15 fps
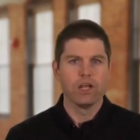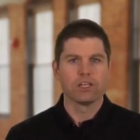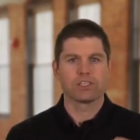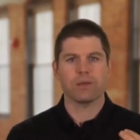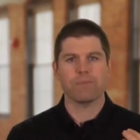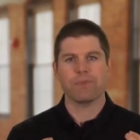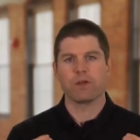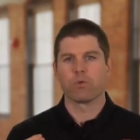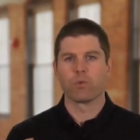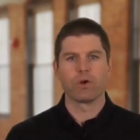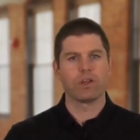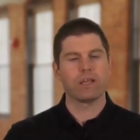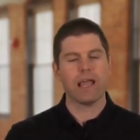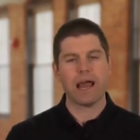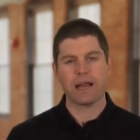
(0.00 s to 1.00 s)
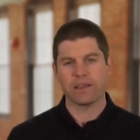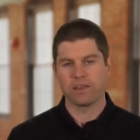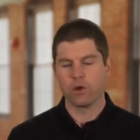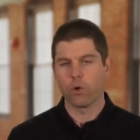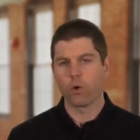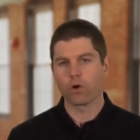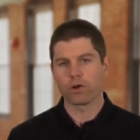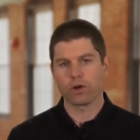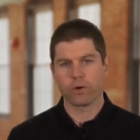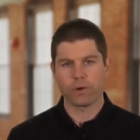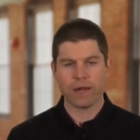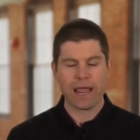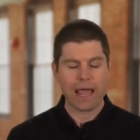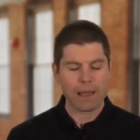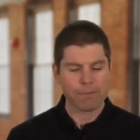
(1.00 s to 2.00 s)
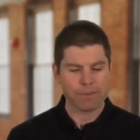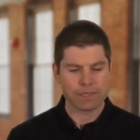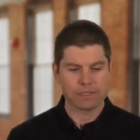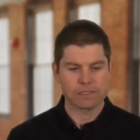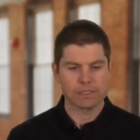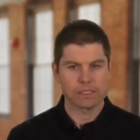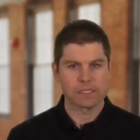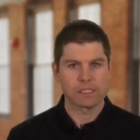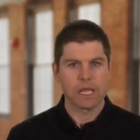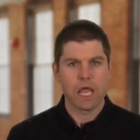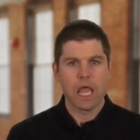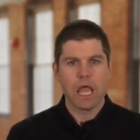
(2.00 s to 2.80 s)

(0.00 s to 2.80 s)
something really out of the ordinary happens.